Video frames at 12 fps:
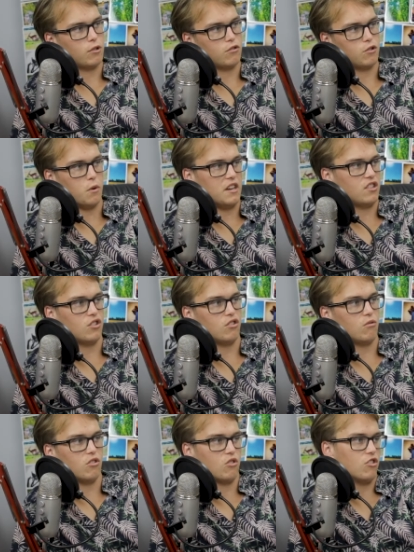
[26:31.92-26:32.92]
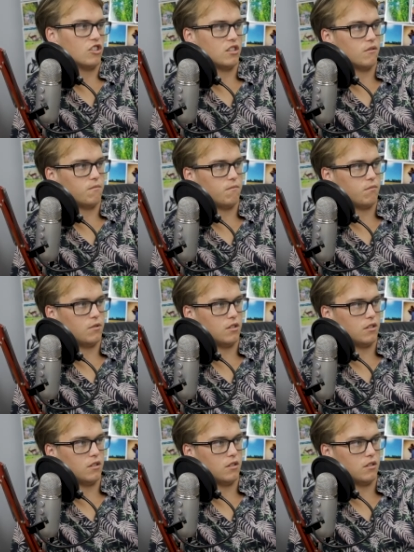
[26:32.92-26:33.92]
22 or quarter
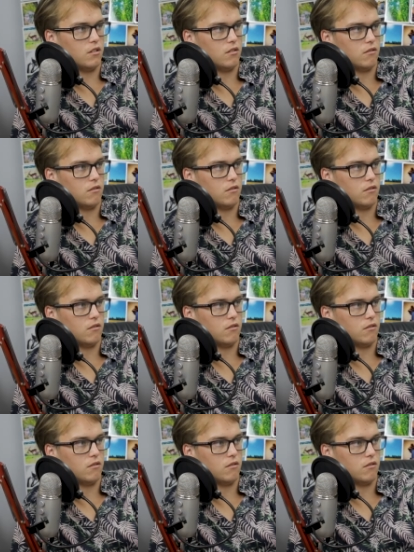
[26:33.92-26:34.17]
to